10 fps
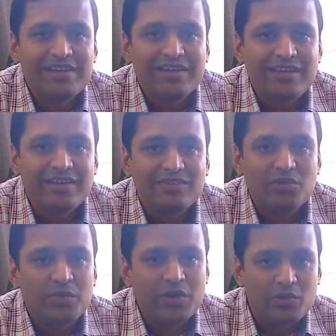and
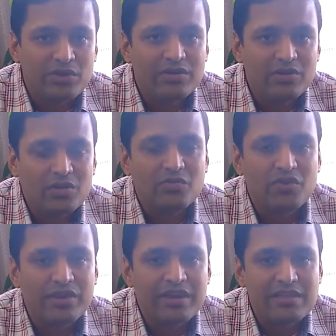so we don't look
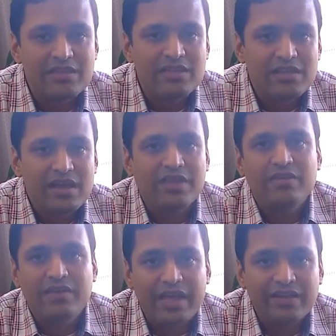for any
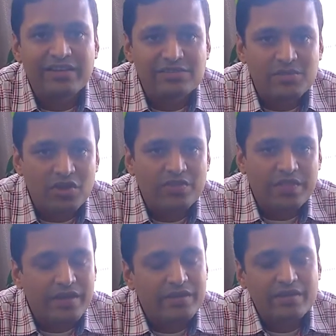other guarantees
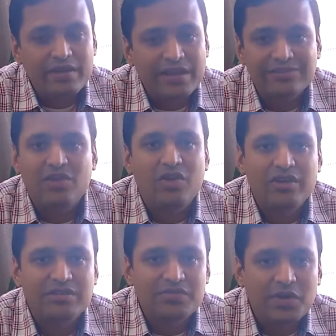beyond that. As
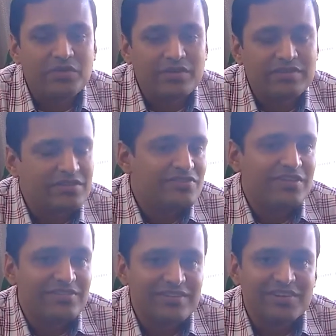long as the founder is
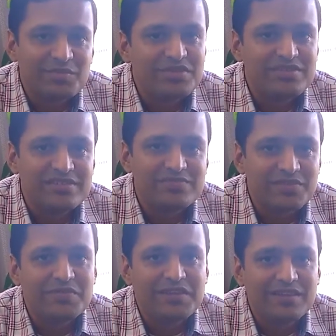interested in the business,
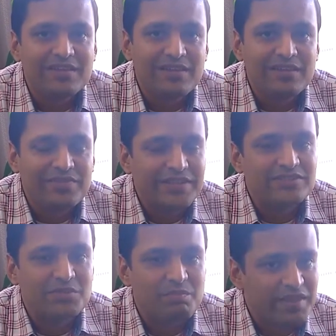we feel
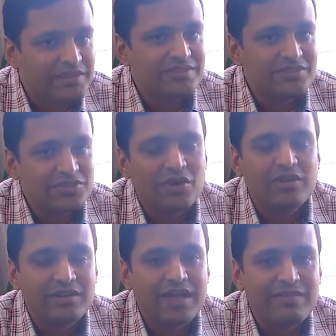that's the best
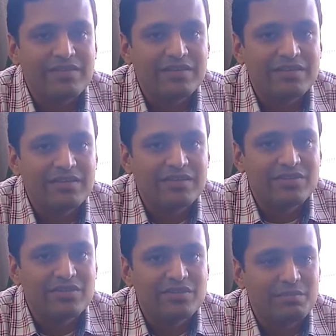shot at having
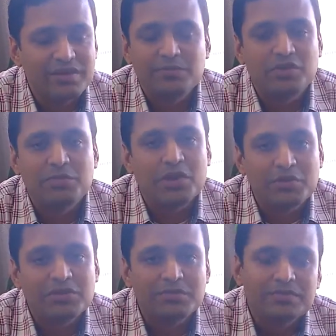the best possible
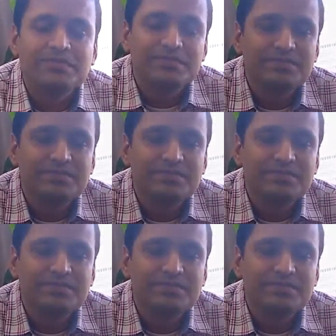outcome.